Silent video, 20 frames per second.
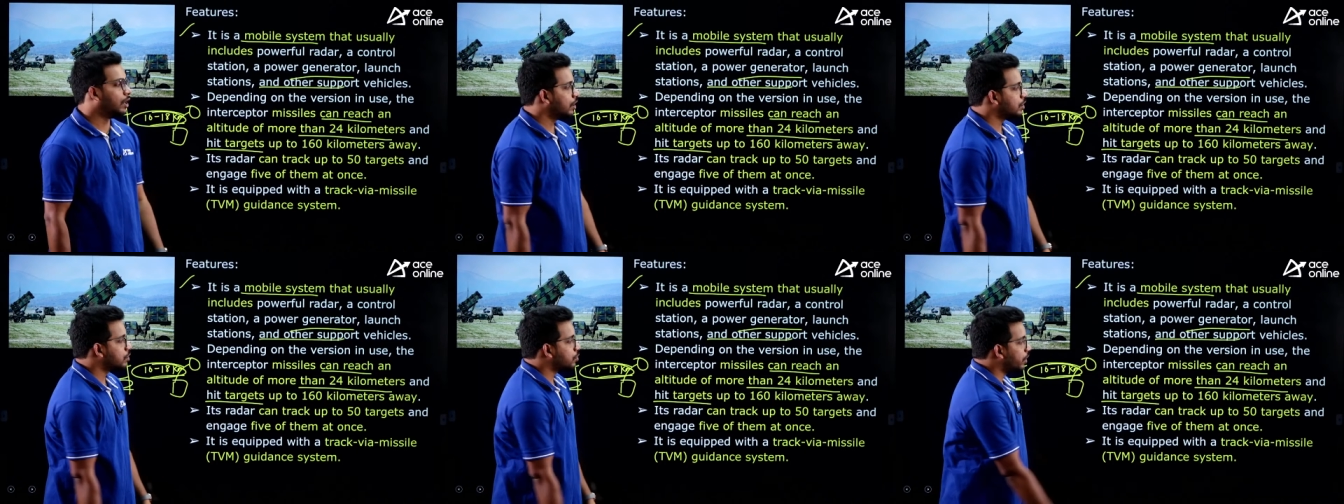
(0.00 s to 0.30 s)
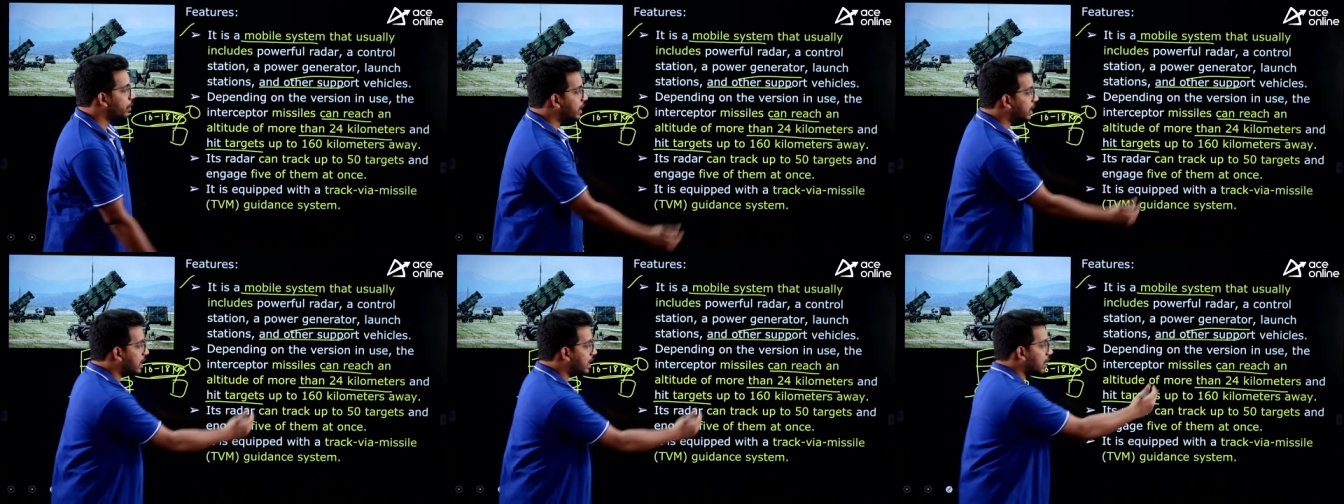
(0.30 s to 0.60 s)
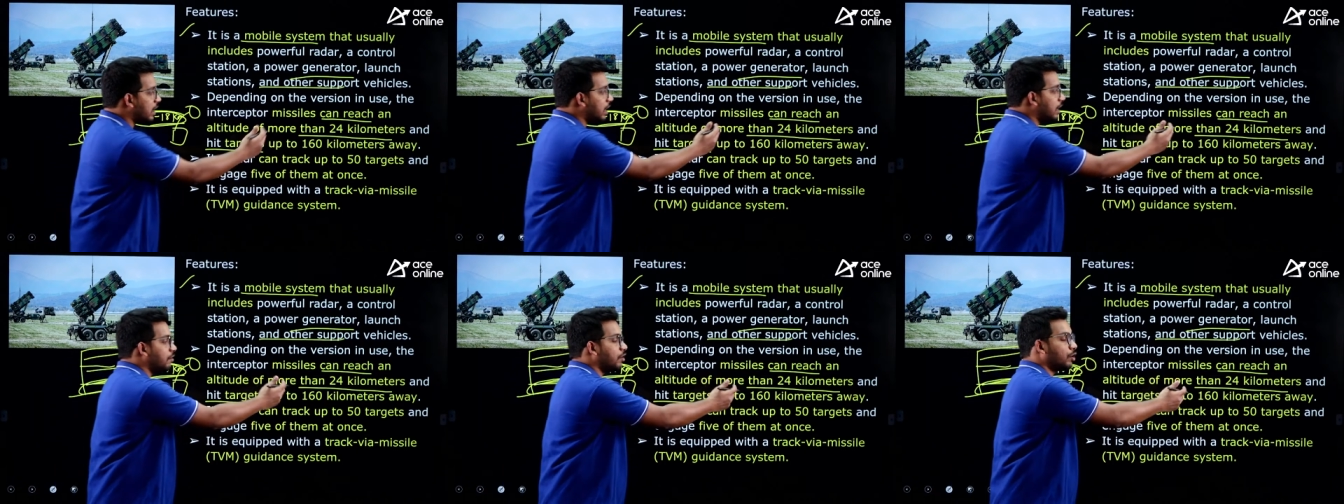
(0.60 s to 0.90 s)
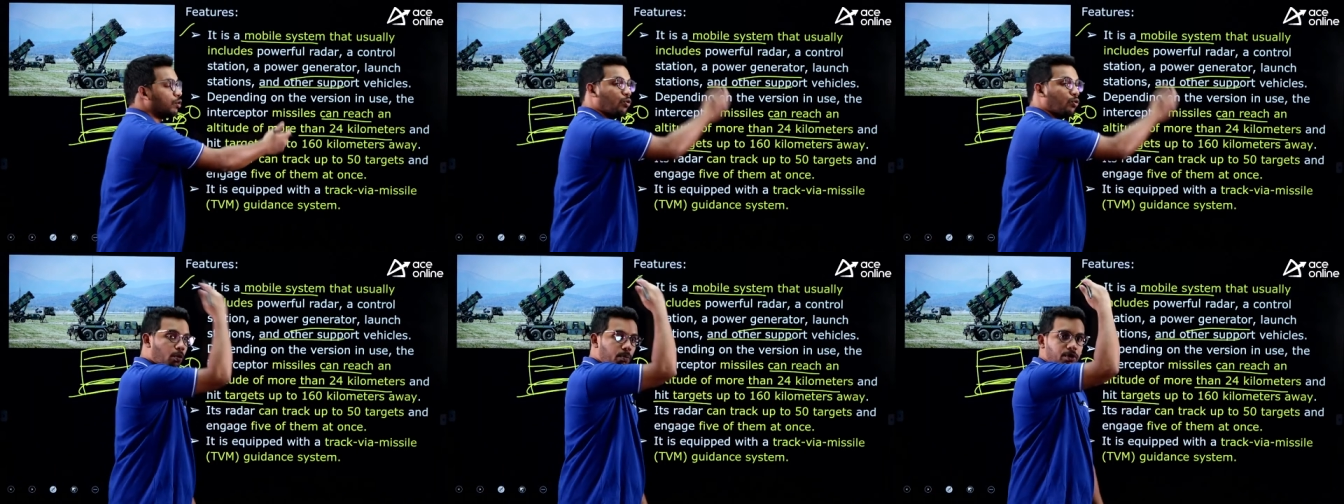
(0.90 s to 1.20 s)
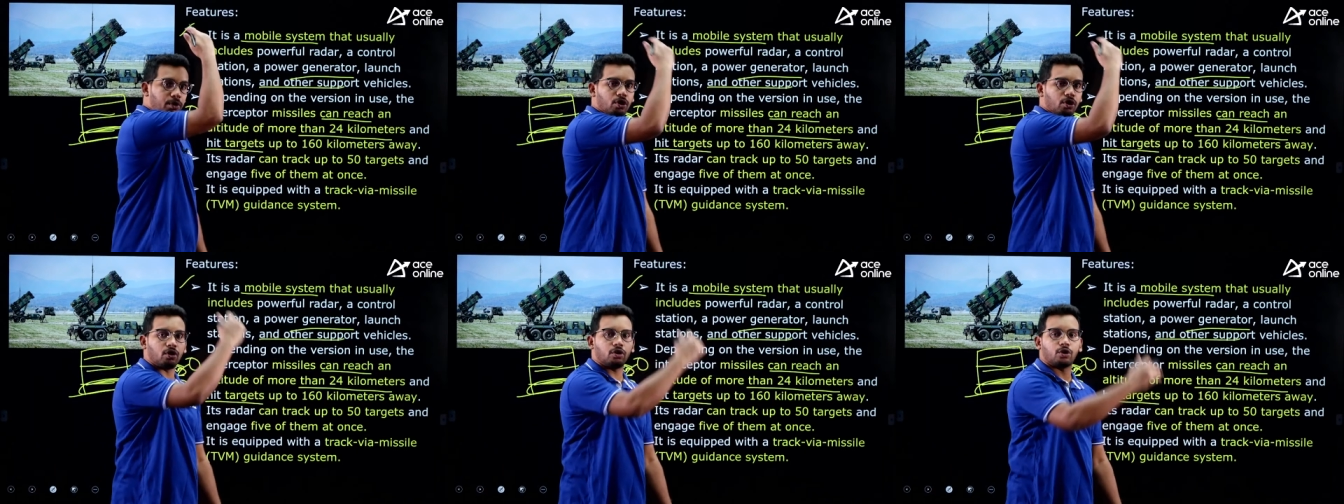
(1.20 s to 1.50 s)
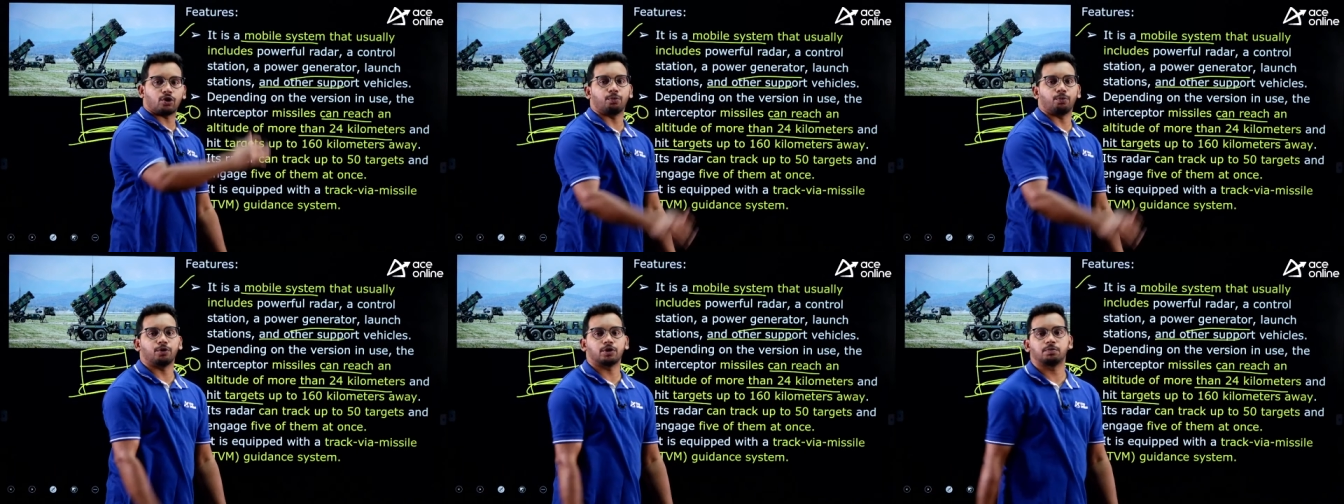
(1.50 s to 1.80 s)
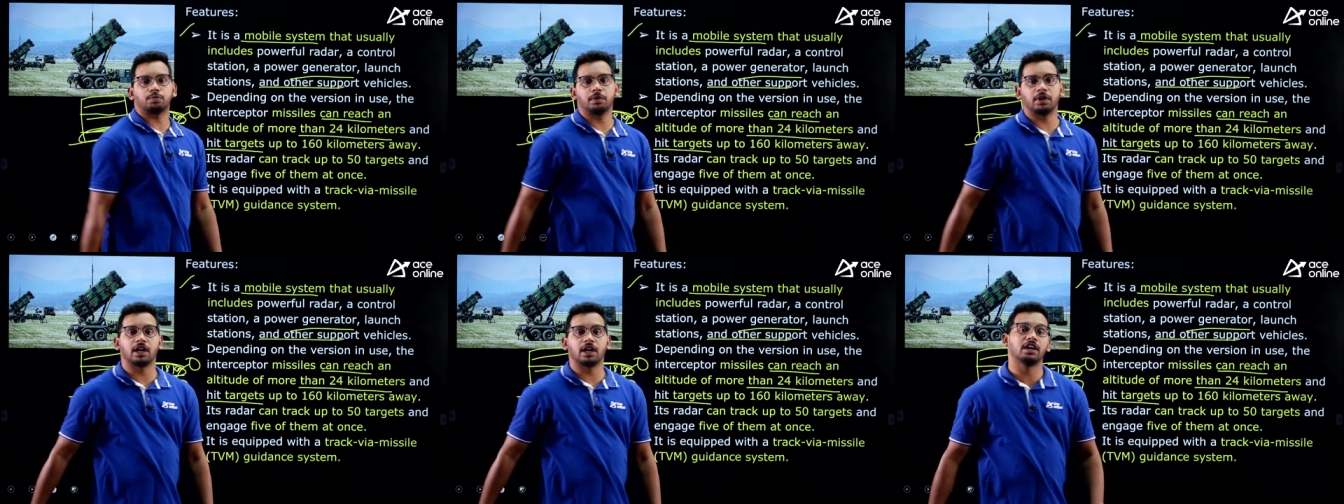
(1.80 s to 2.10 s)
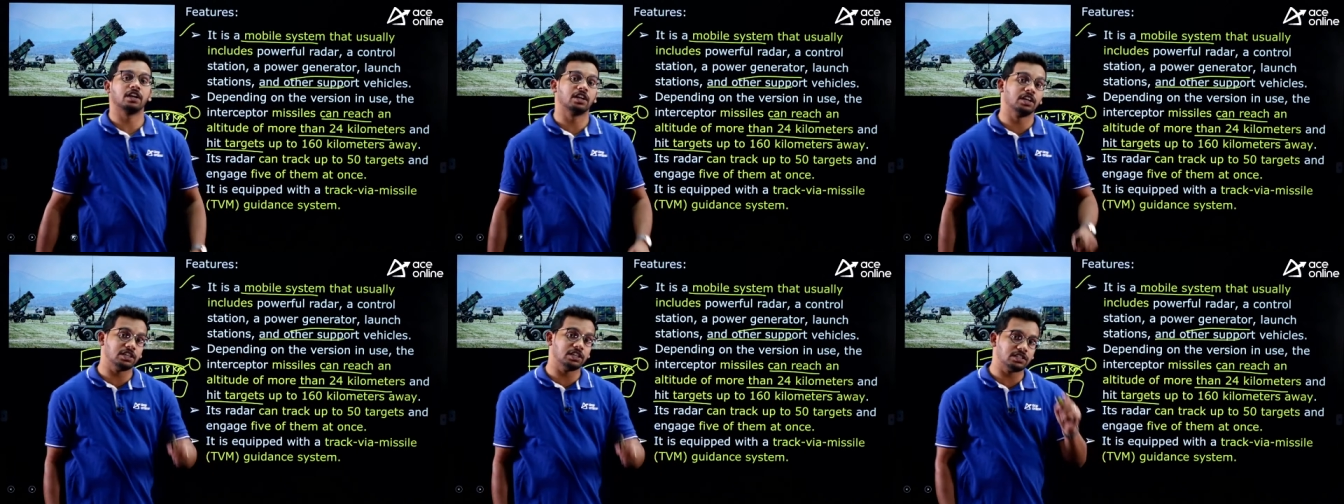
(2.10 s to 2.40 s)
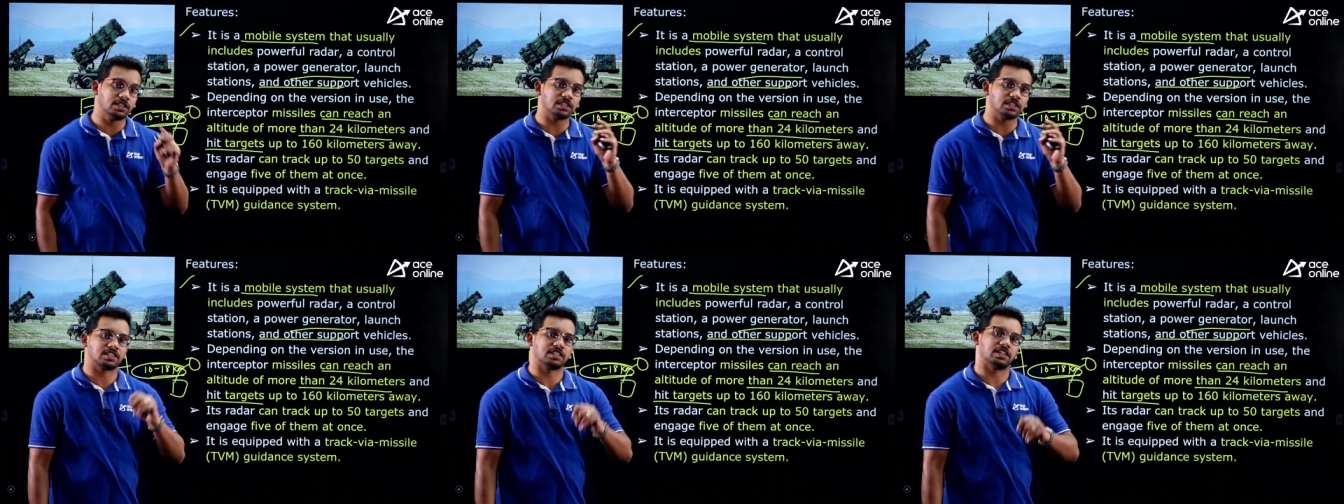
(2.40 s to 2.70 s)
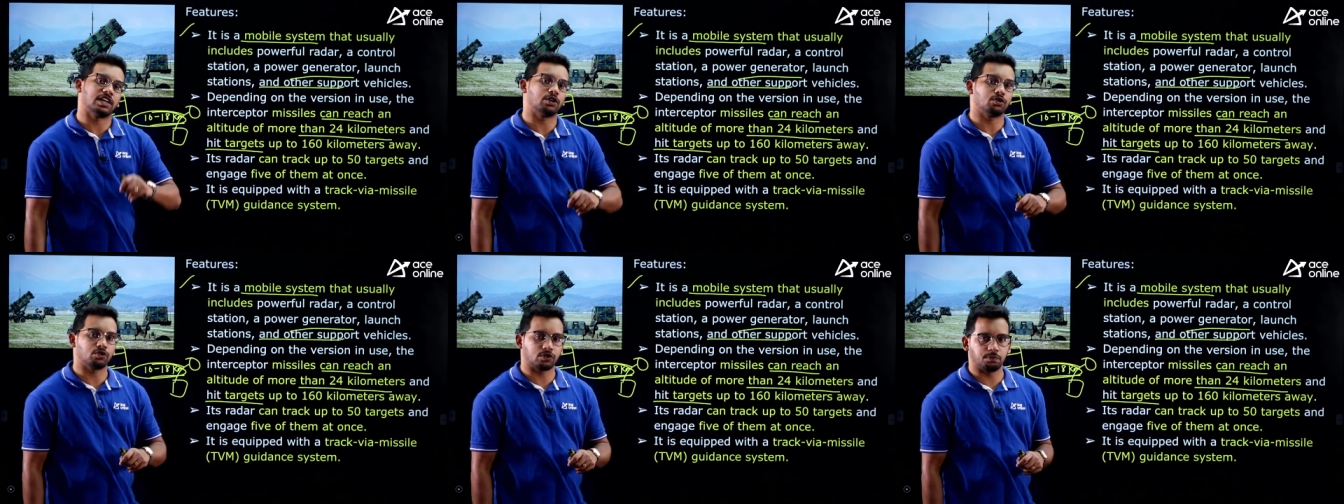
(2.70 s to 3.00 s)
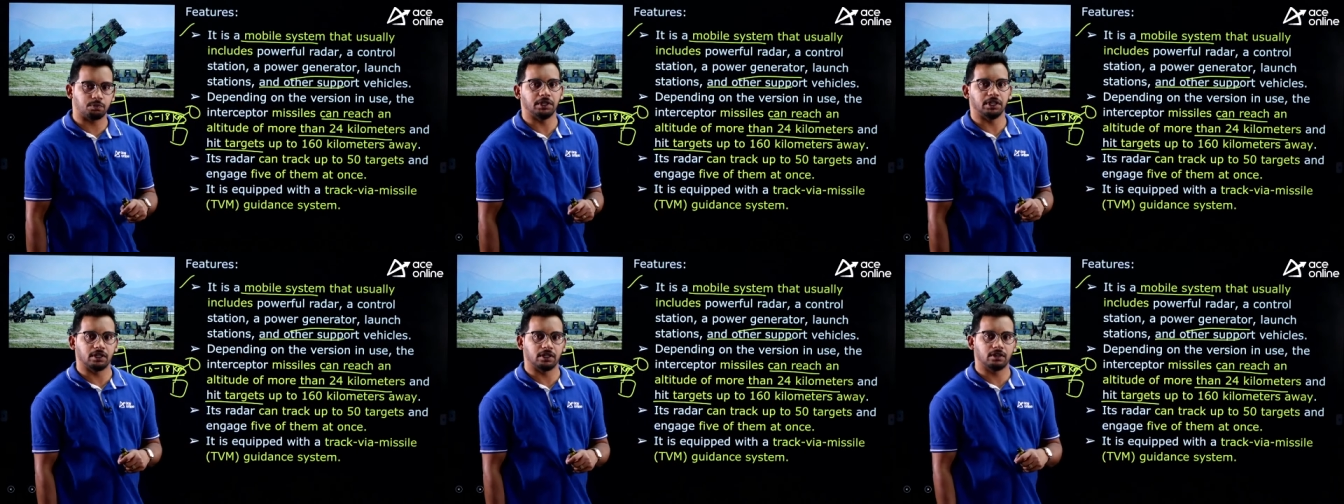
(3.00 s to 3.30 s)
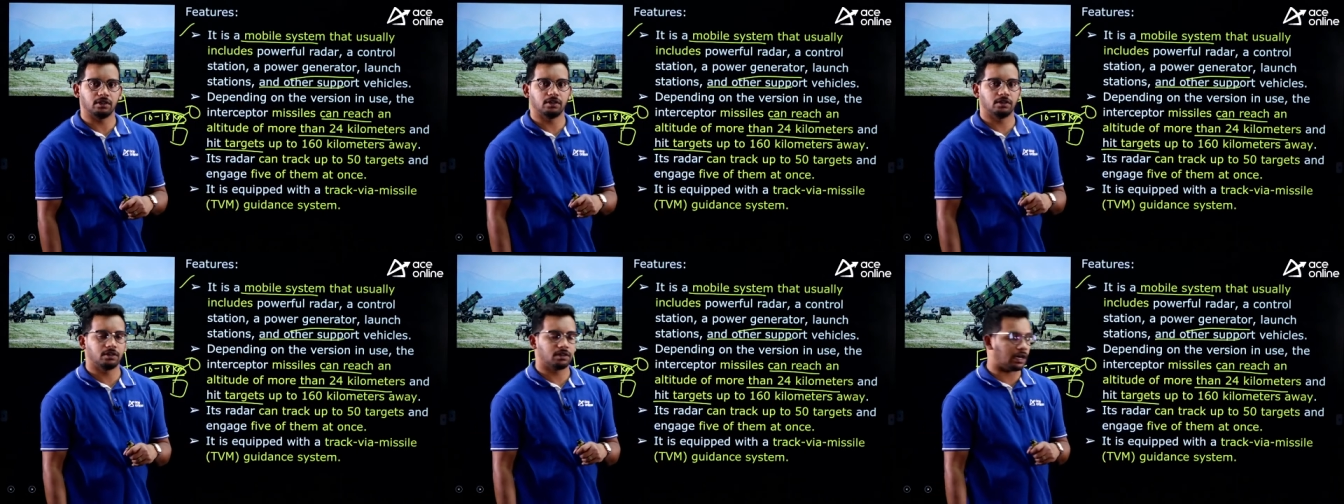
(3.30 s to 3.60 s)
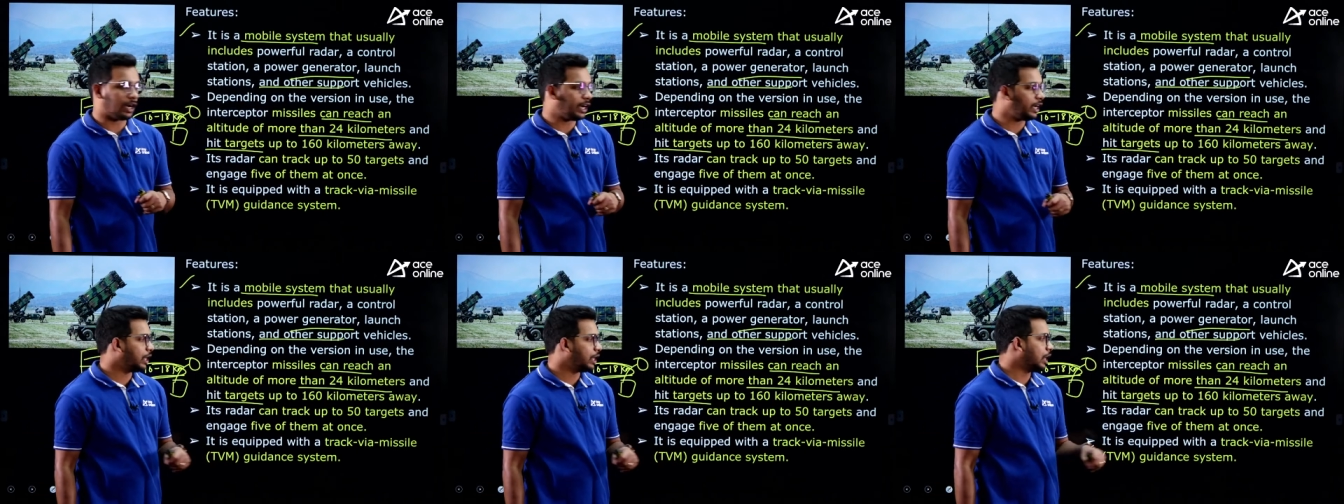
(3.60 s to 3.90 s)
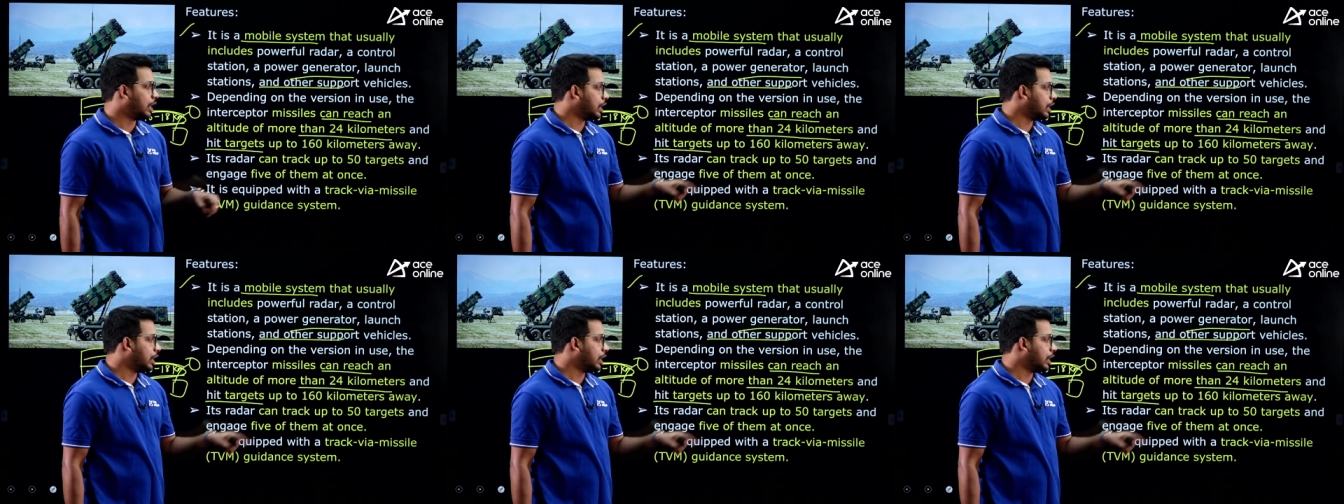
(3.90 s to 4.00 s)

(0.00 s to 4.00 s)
So, it can even go beyond troposphere and reach the stratosphere right.